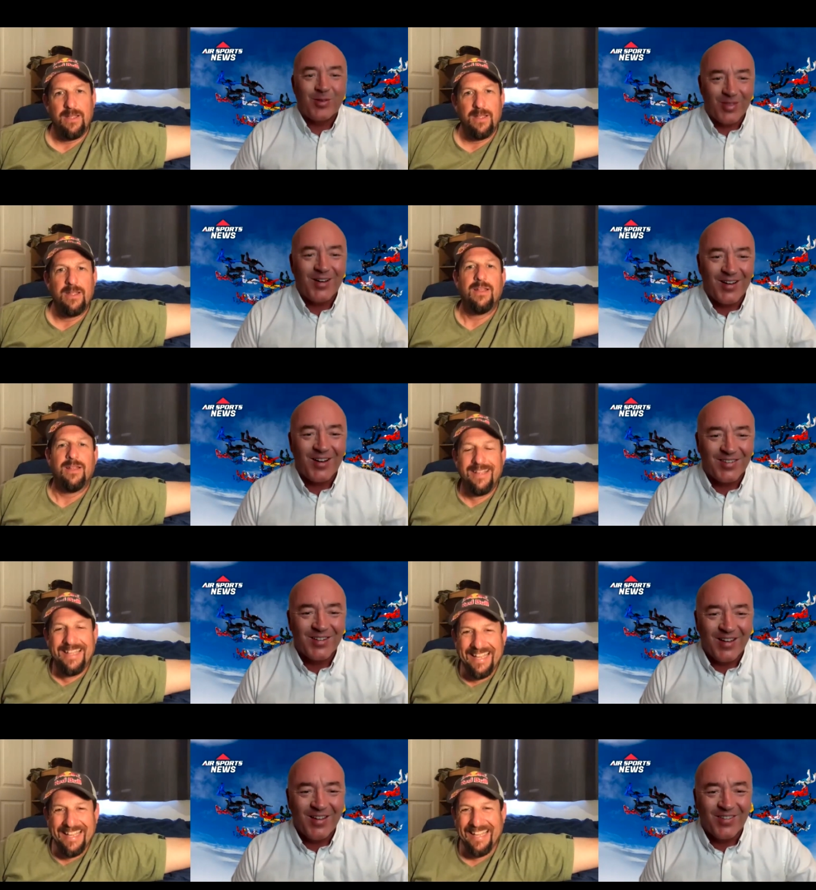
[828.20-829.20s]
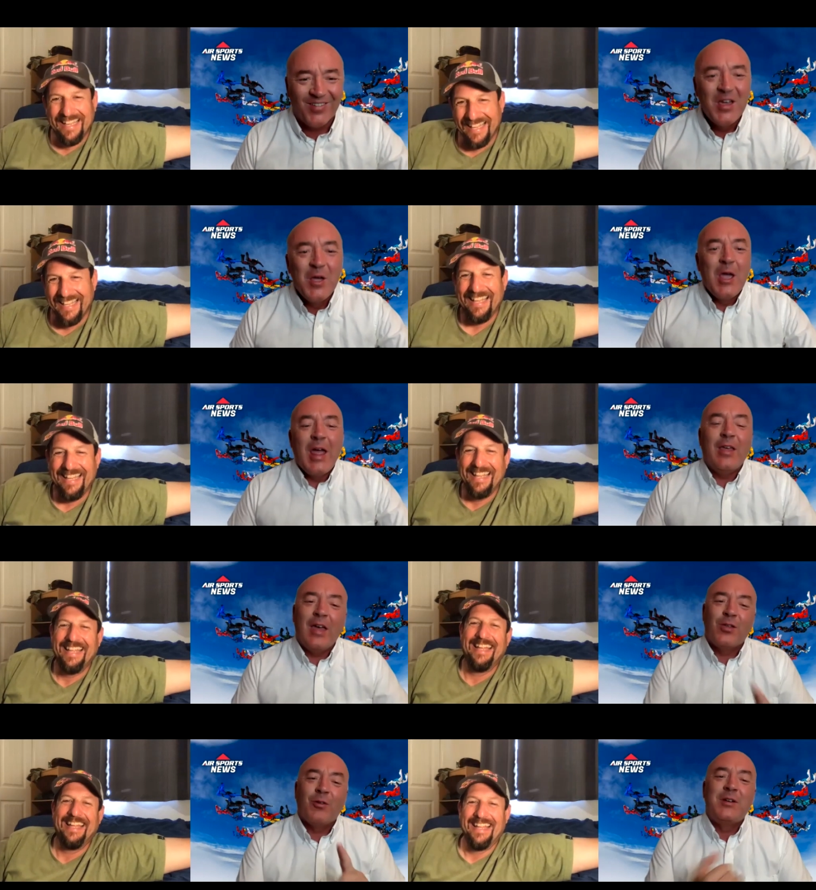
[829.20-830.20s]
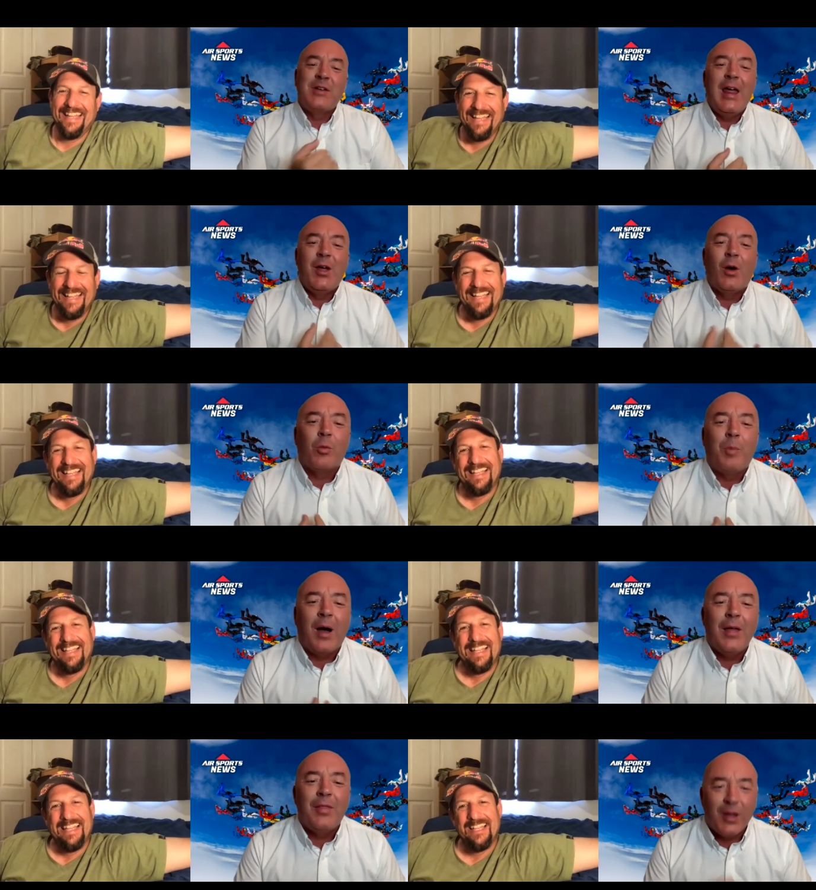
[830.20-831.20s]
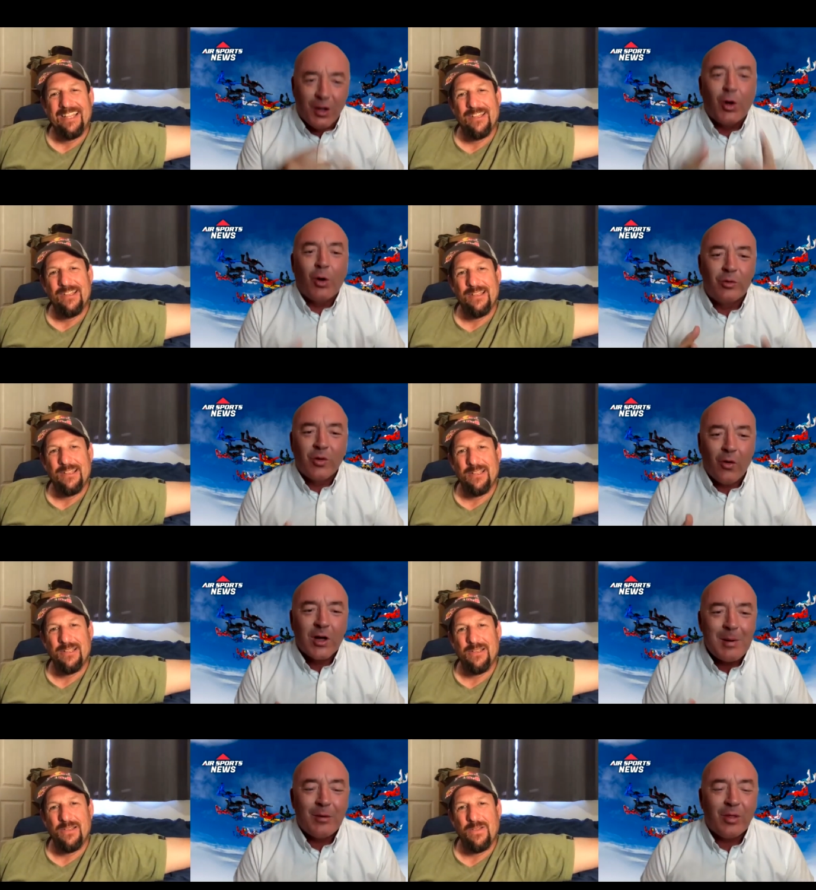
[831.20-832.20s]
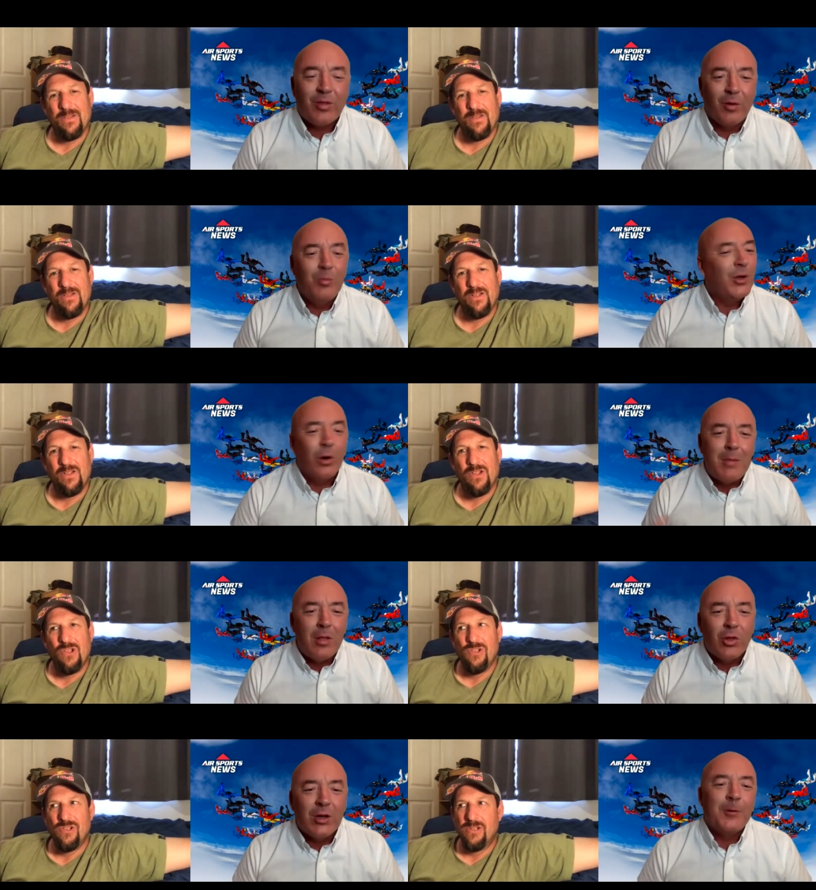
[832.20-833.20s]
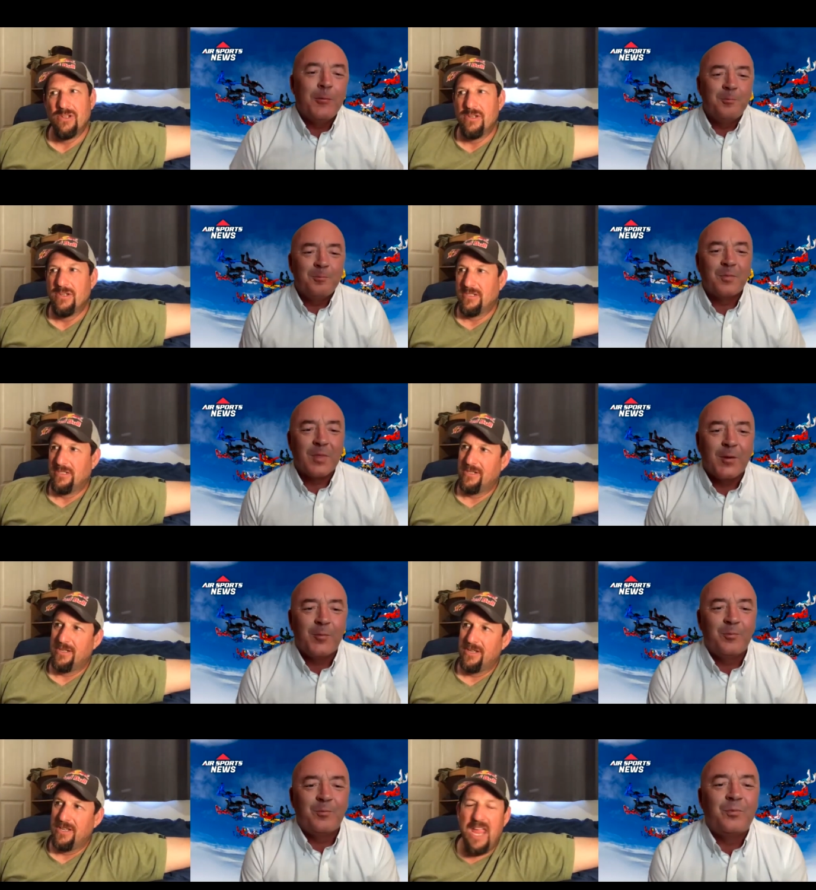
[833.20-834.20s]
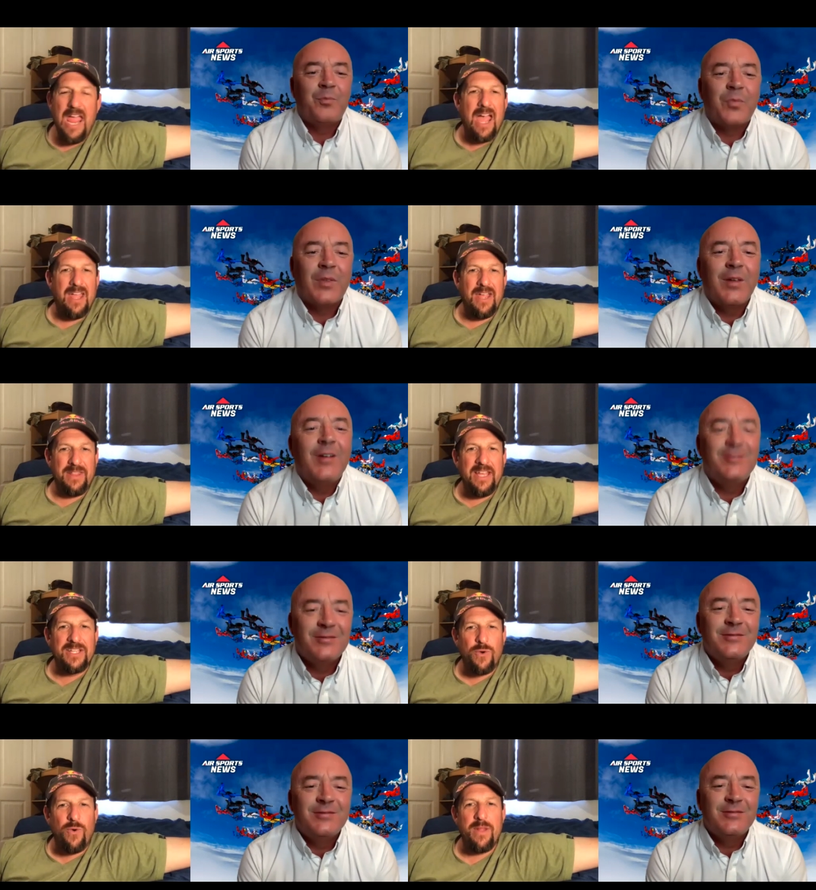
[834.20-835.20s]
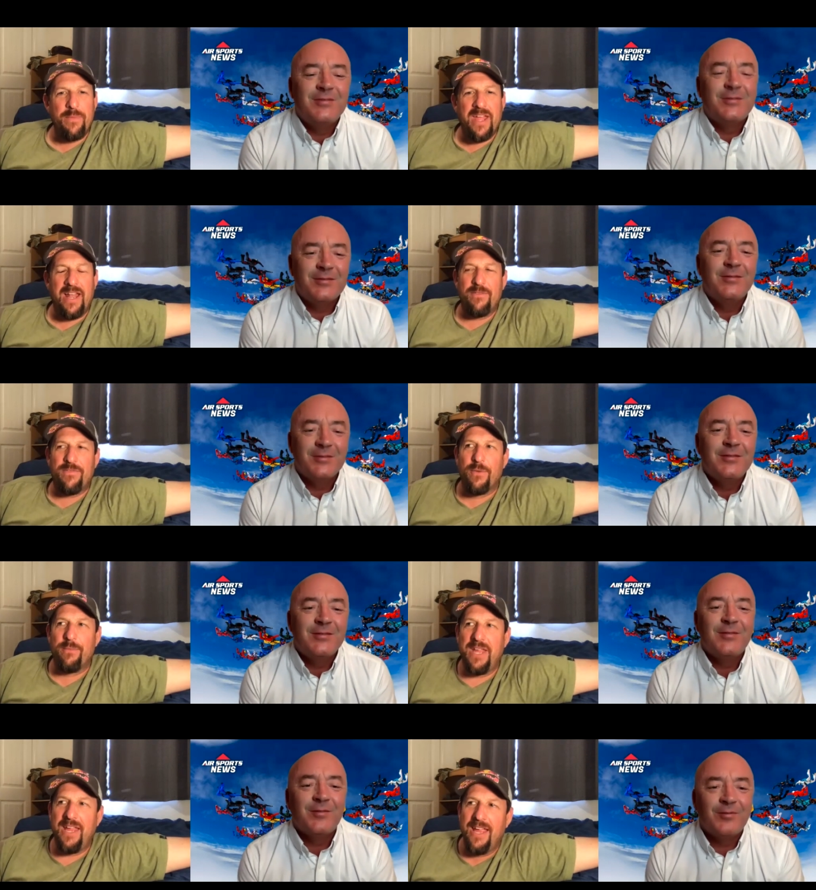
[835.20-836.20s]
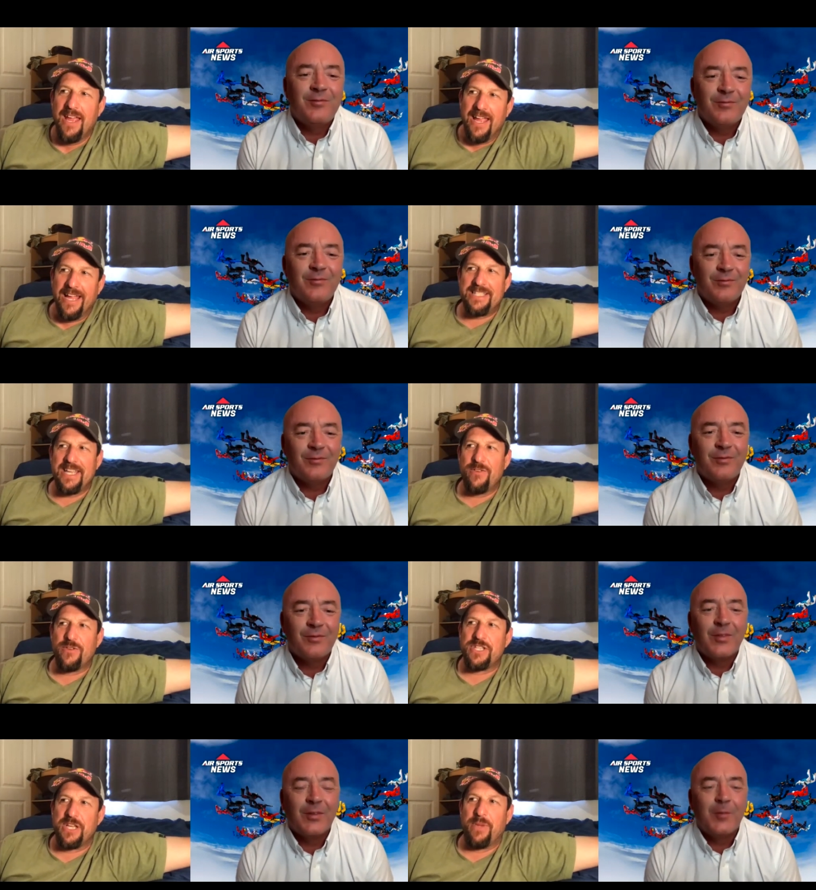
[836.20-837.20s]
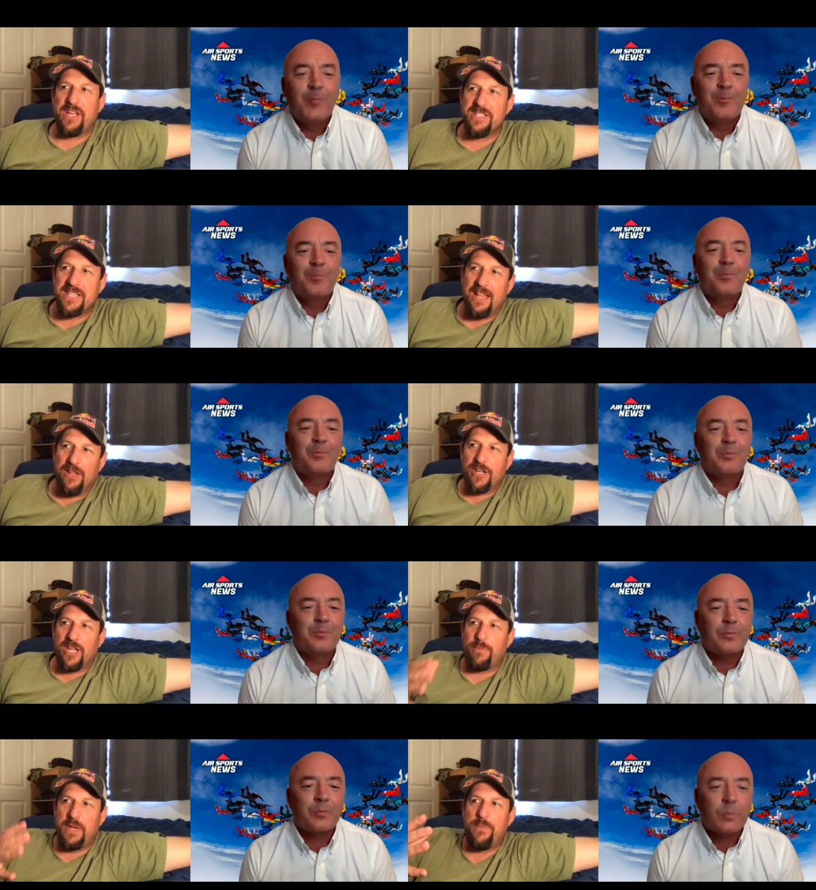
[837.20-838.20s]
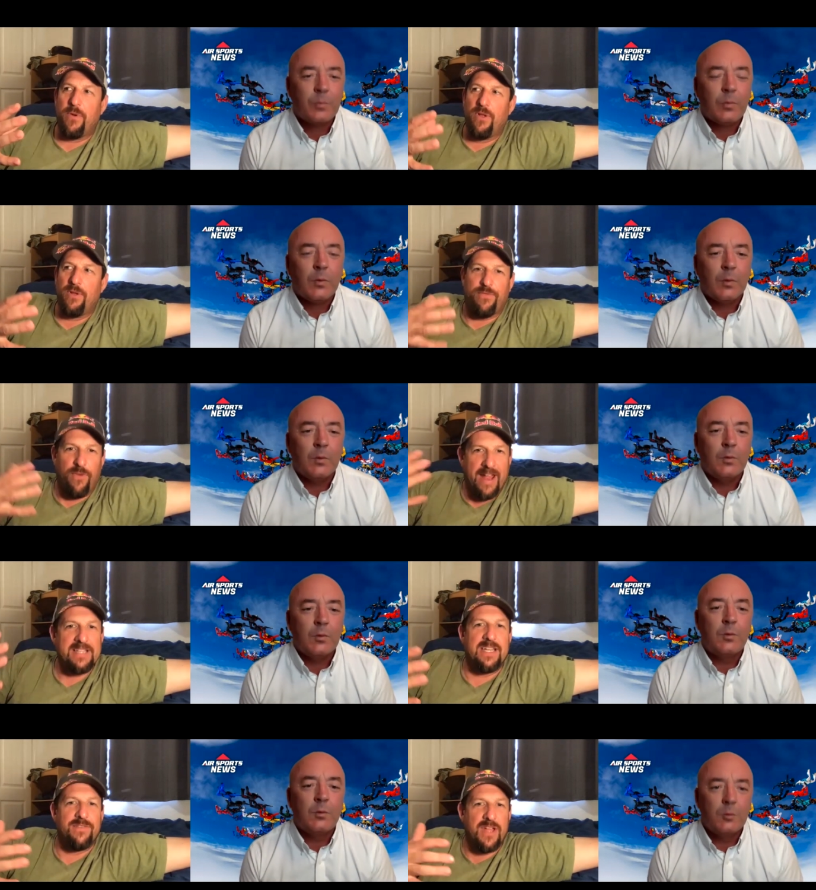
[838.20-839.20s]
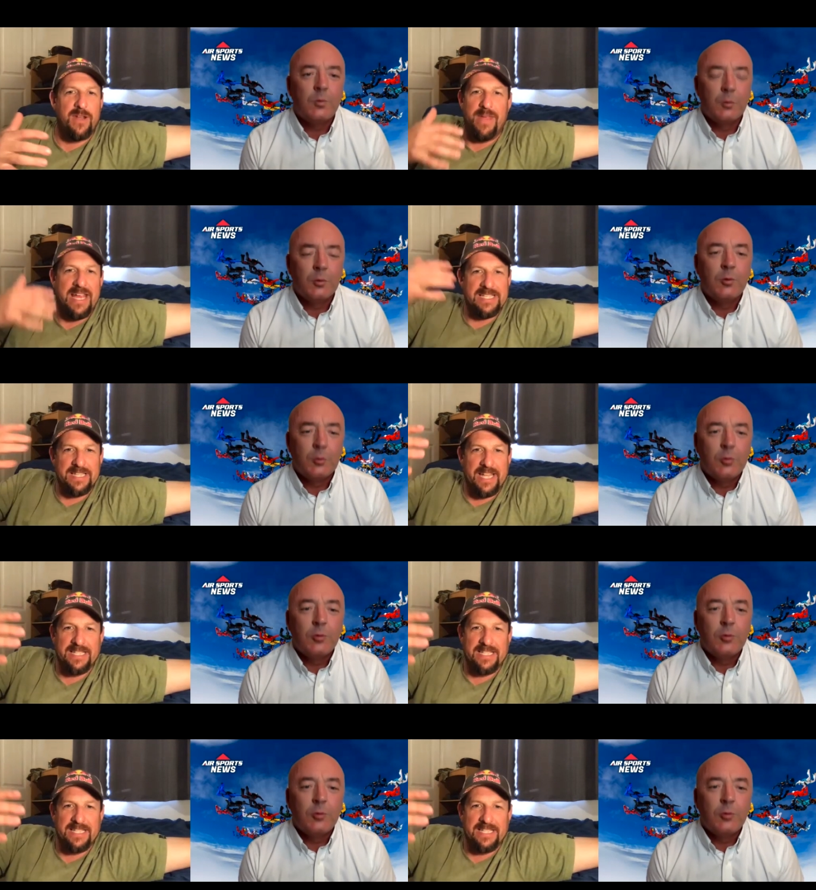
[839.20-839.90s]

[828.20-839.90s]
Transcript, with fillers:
Speaker 1: to that guy today. So, is, is there a day goes by that you don't talk about this junk, you don't mention it?
Speaker 2: Yeah, I think it's quite a bit. And for me, it's interesting because I look at people and friends that have done amazing things,